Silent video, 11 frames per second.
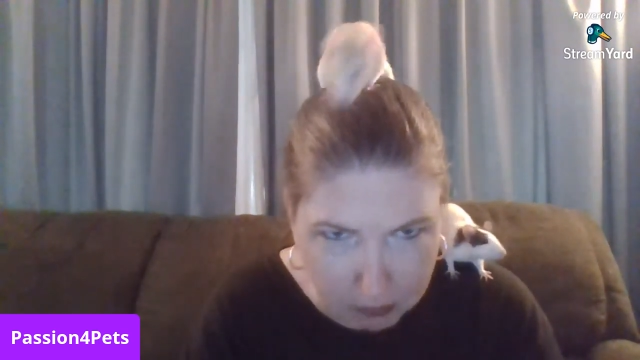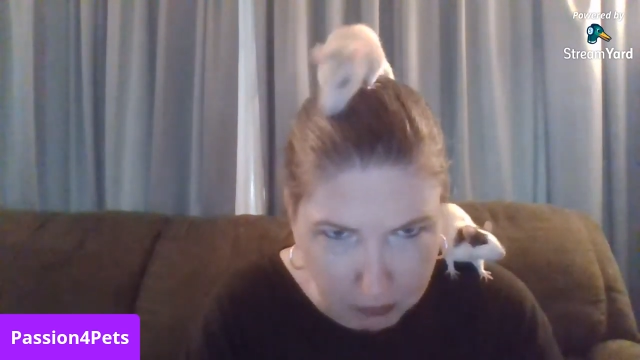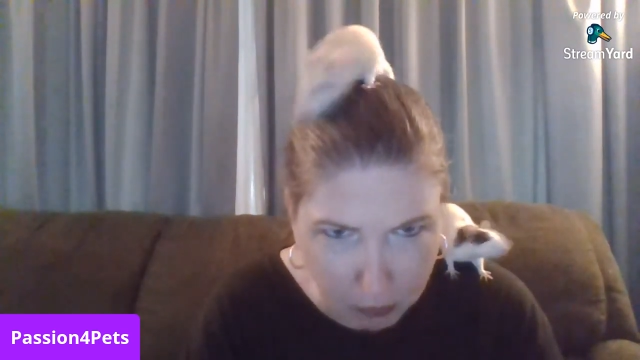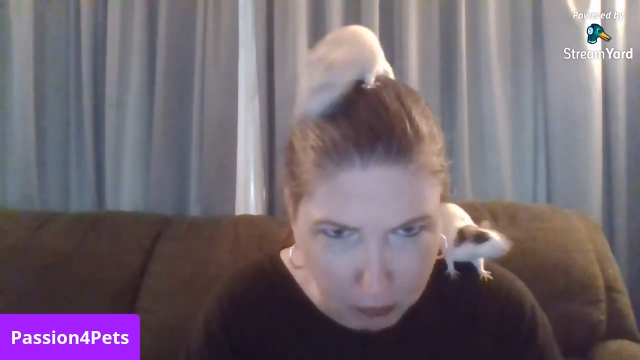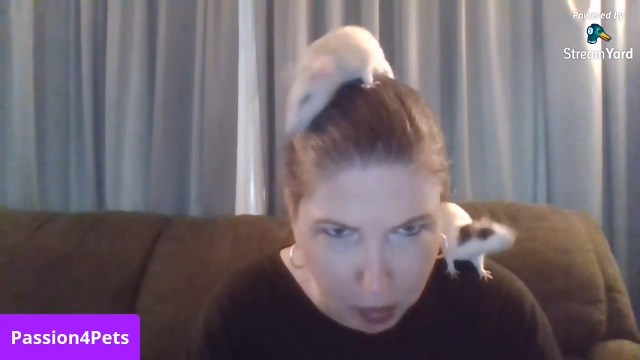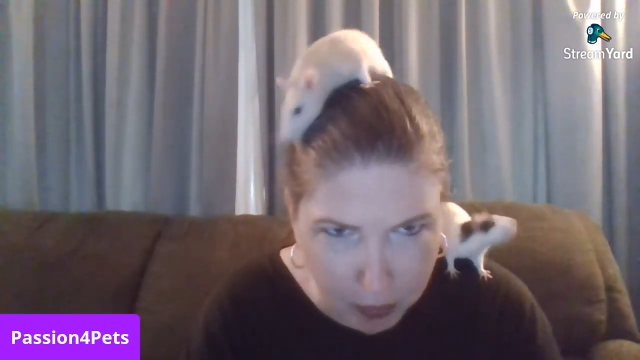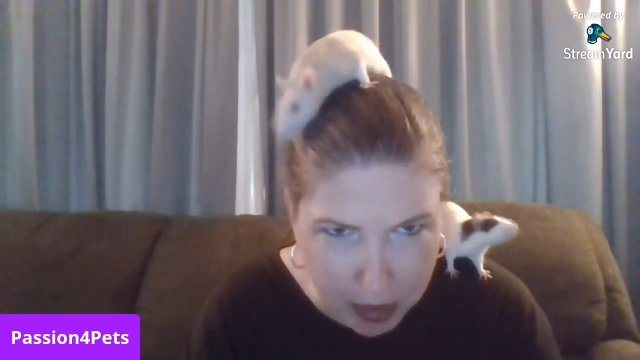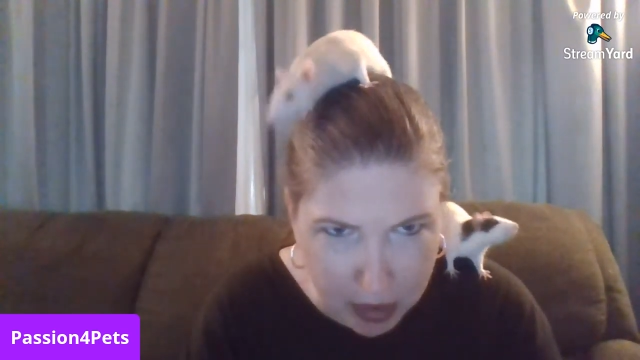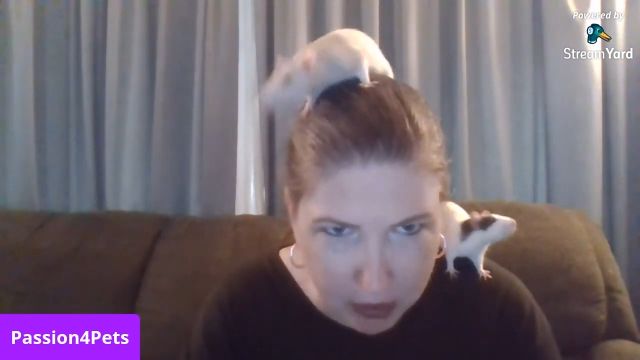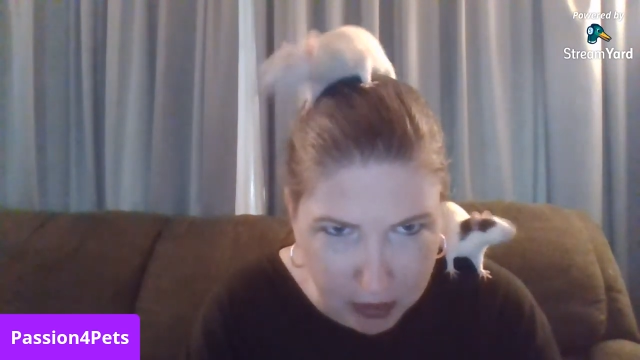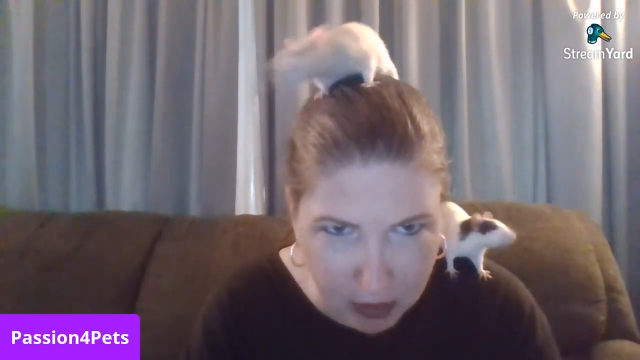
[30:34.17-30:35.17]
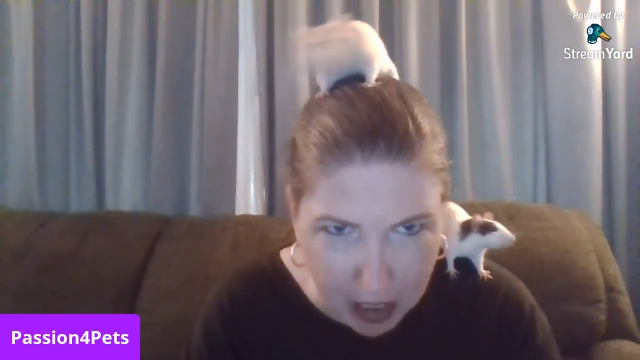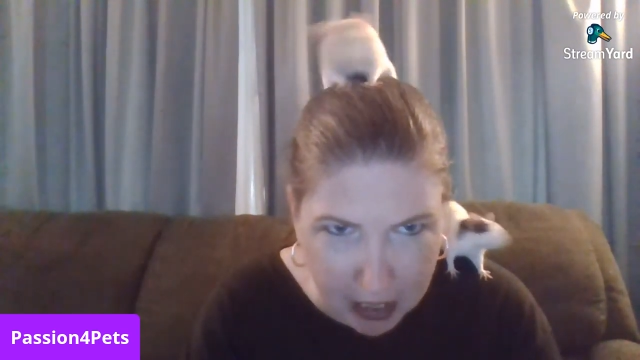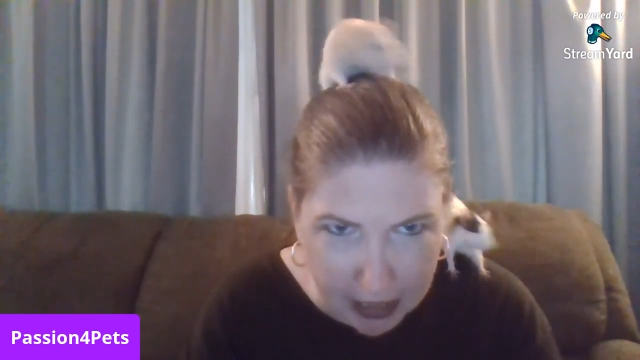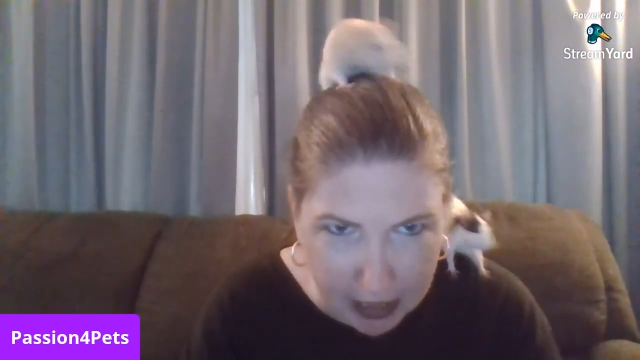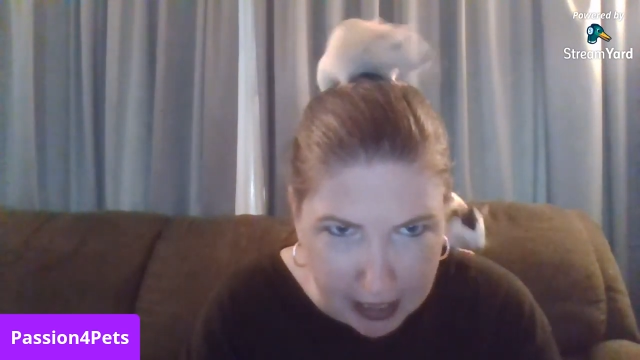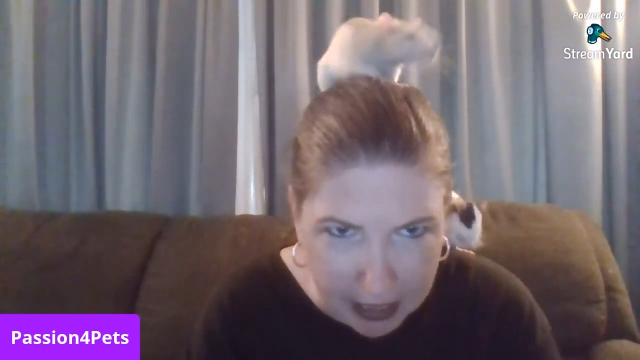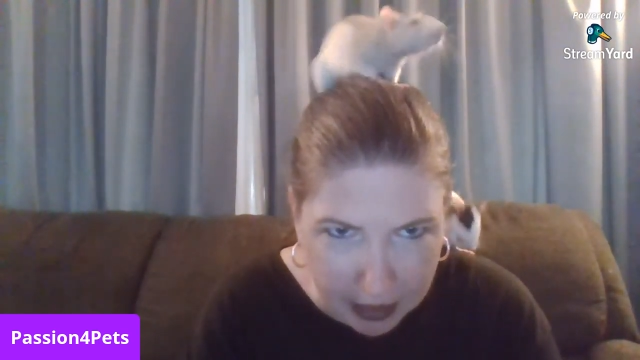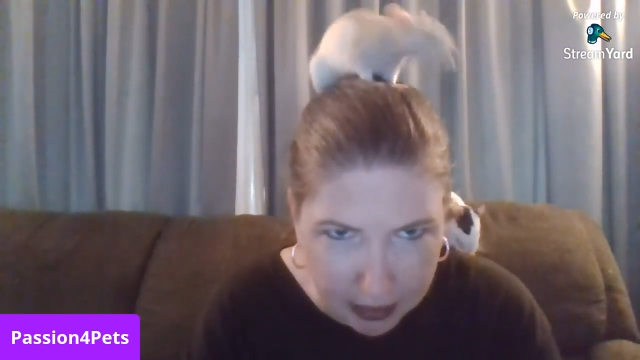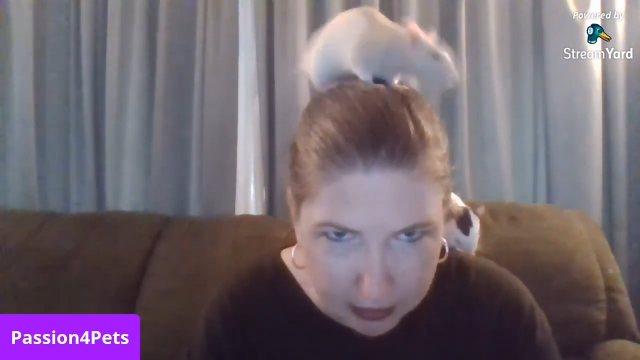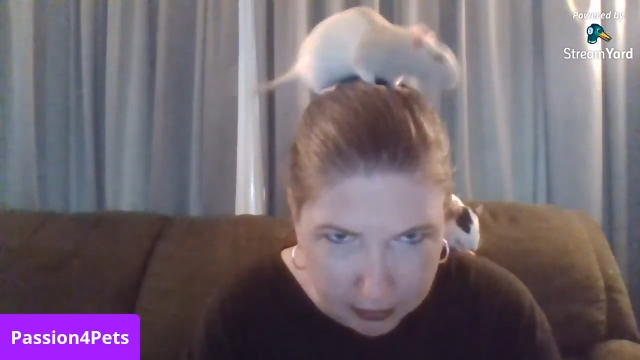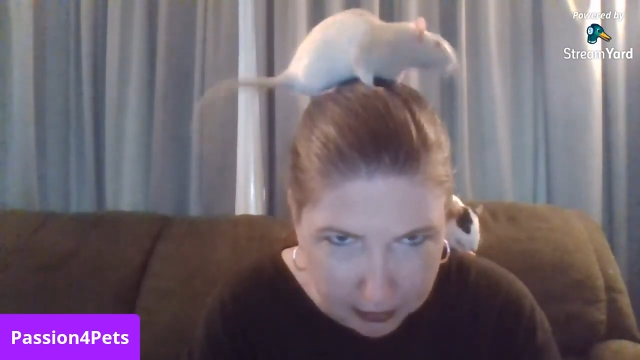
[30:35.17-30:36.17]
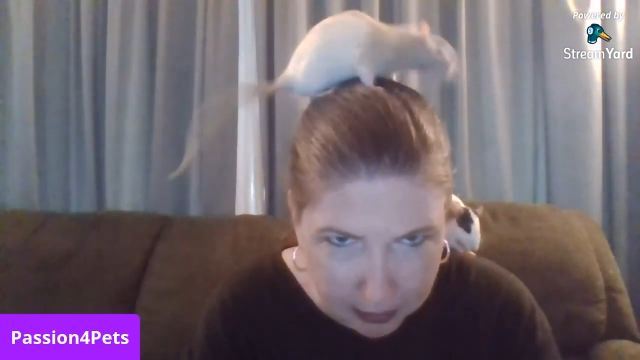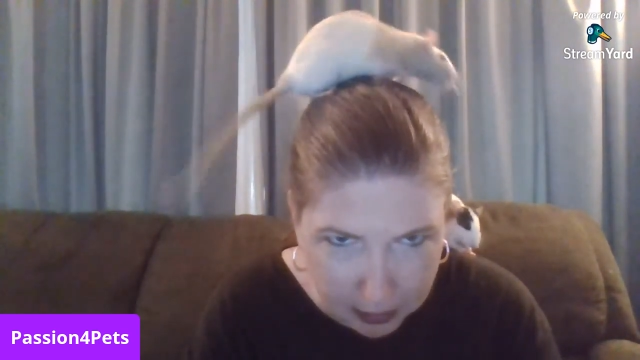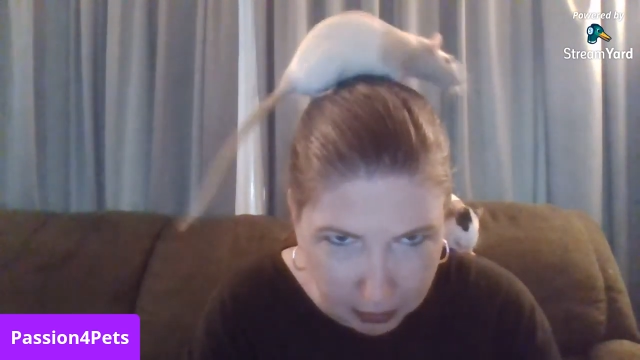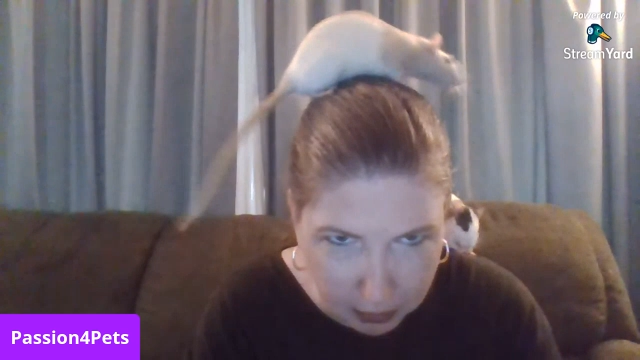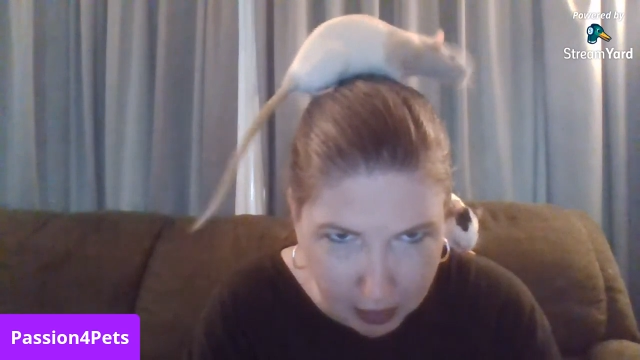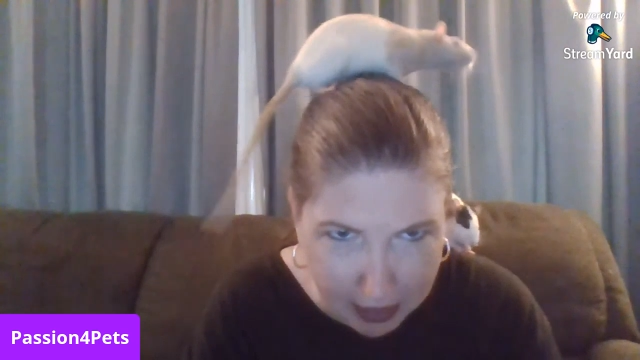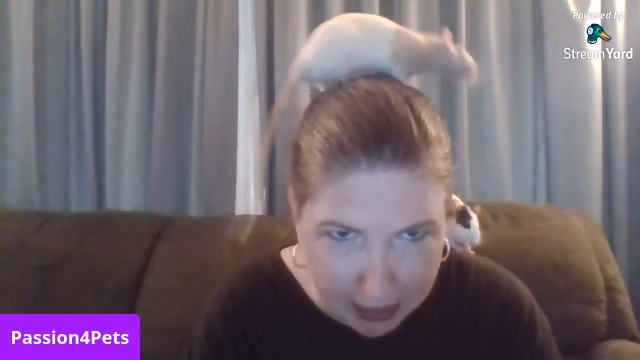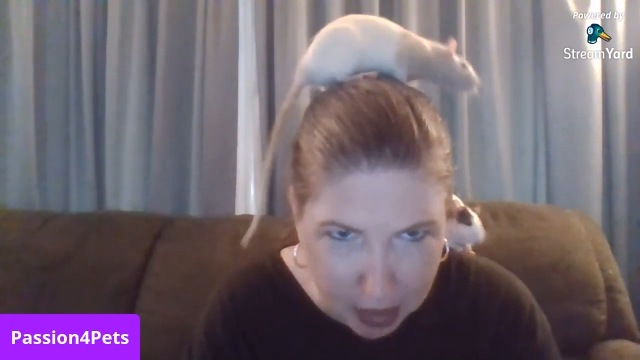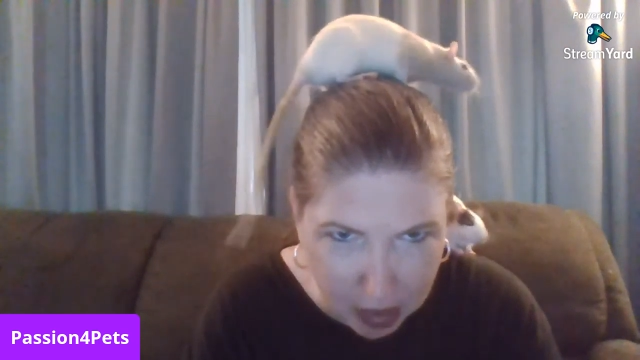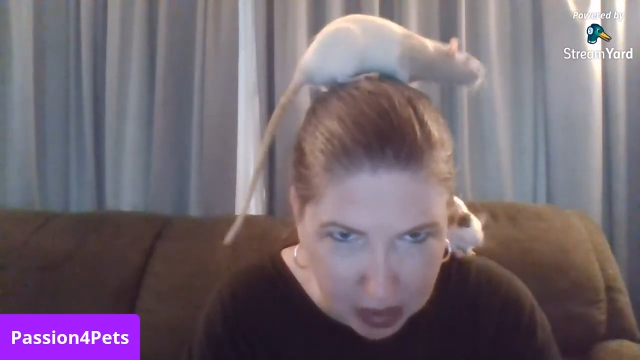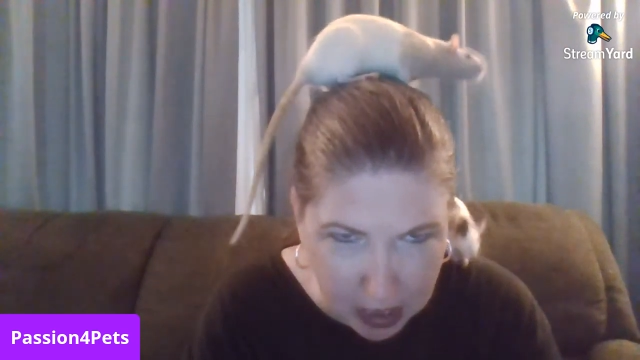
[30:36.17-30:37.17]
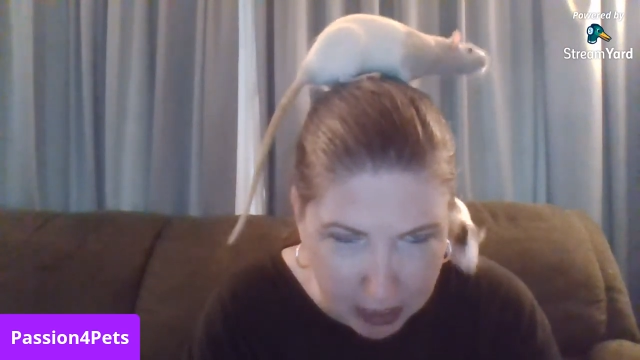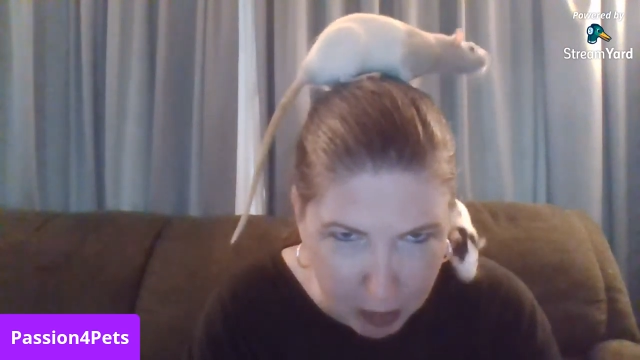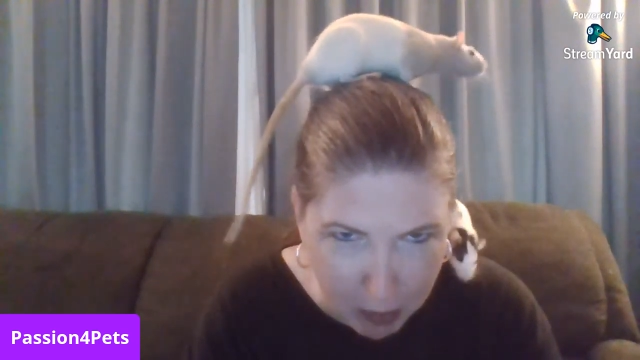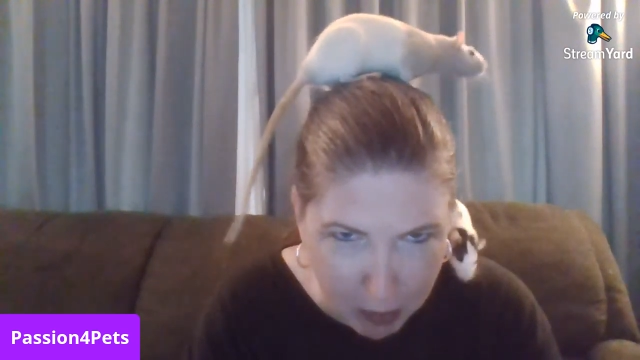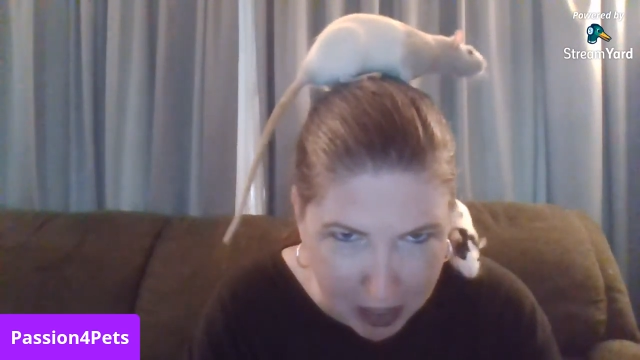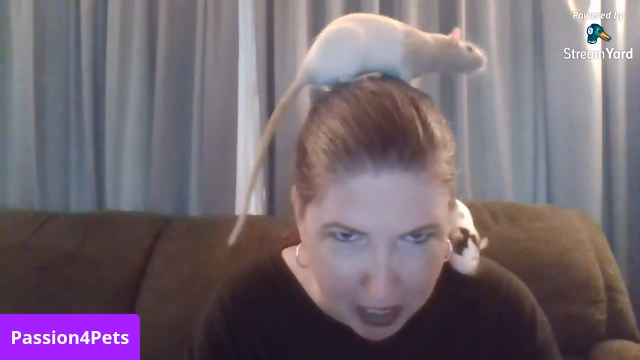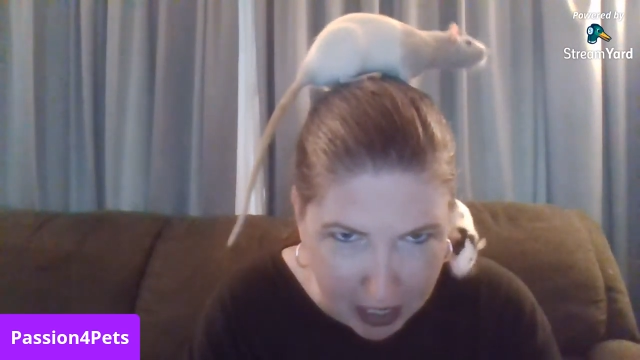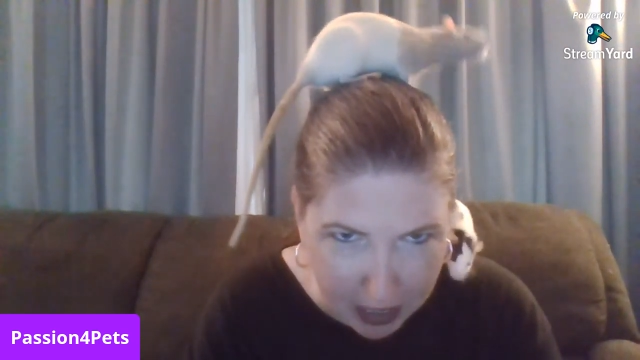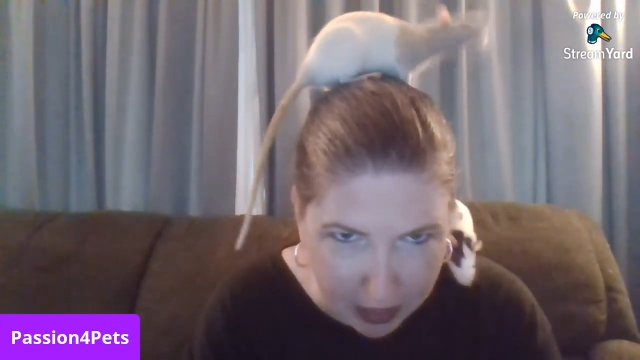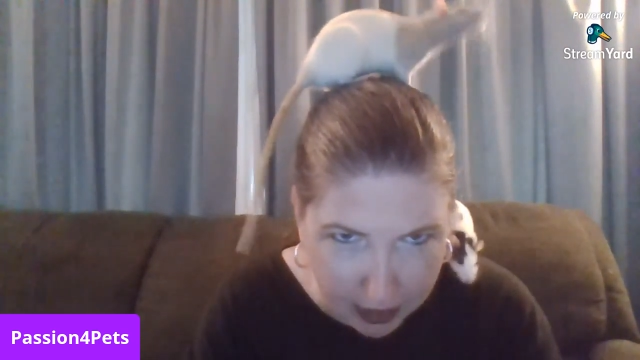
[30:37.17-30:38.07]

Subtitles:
What are we doing, Riley? Riley just climbed on my head.